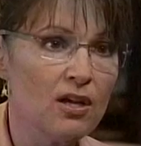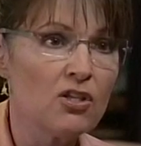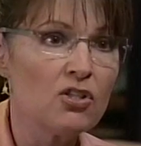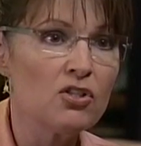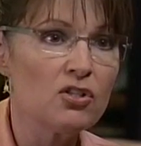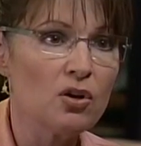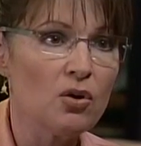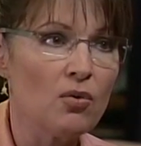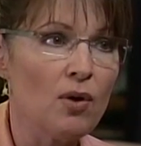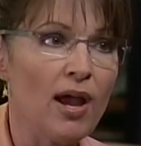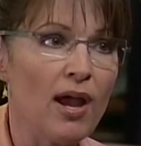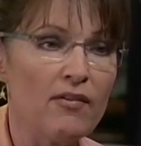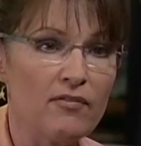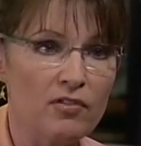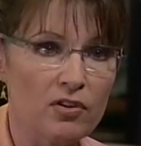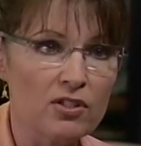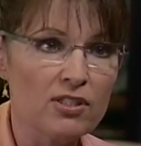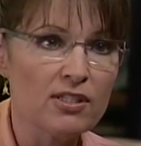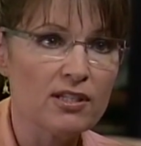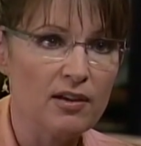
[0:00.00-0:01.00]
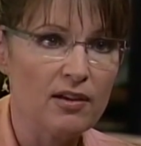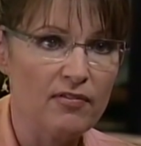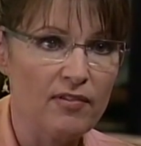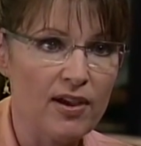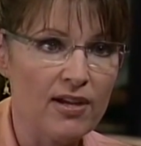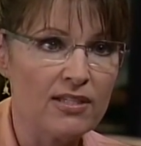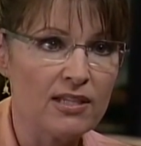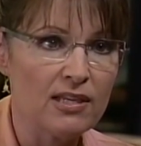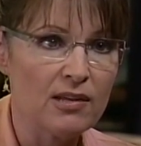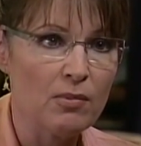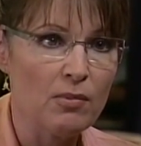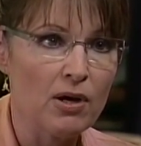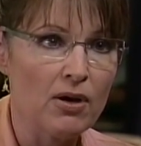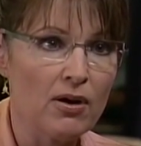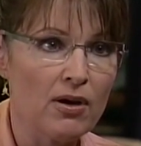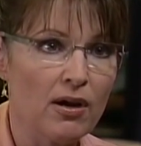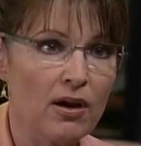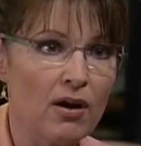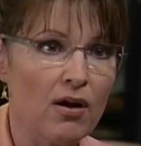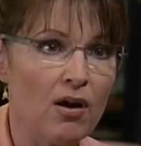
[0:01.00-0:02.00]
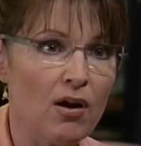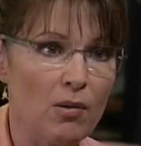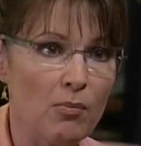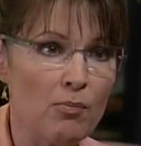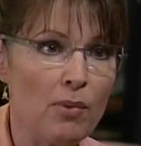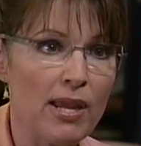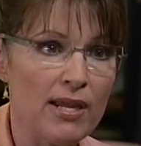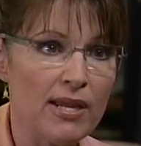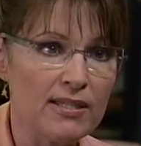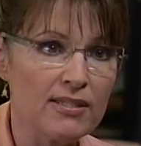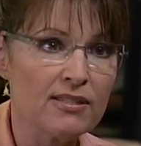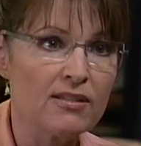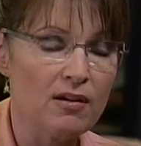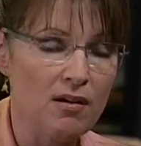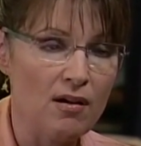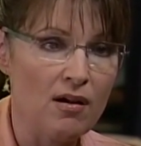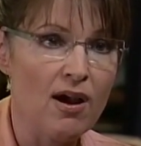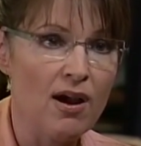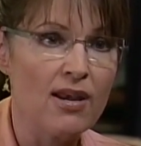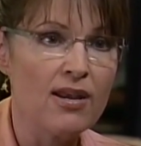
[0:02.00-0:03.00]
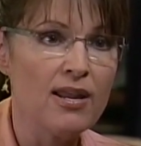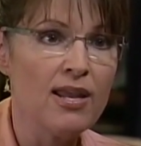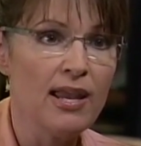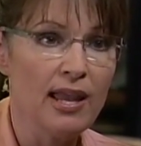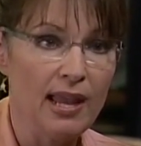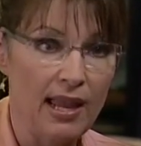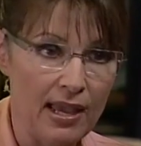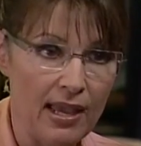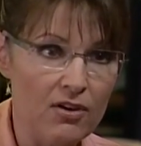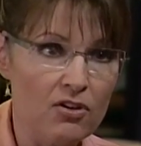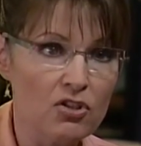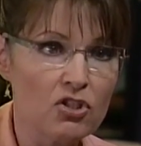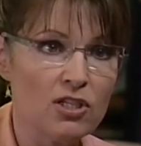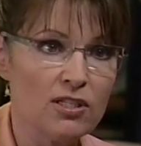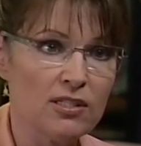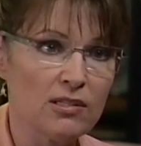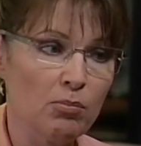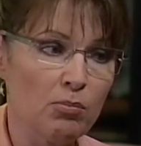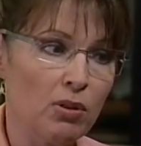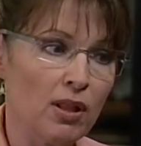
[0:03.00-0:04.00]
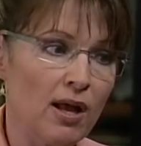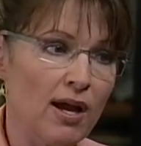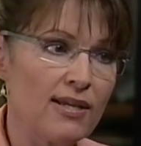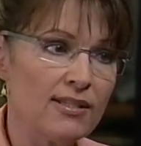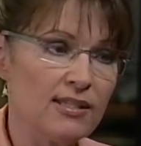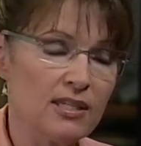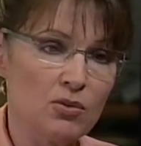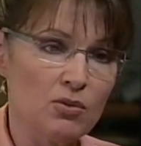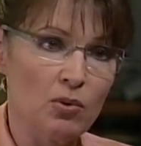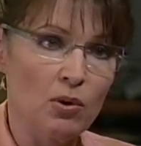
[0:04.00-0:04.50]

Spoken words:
so adversely affecting America are based on energy supplies, as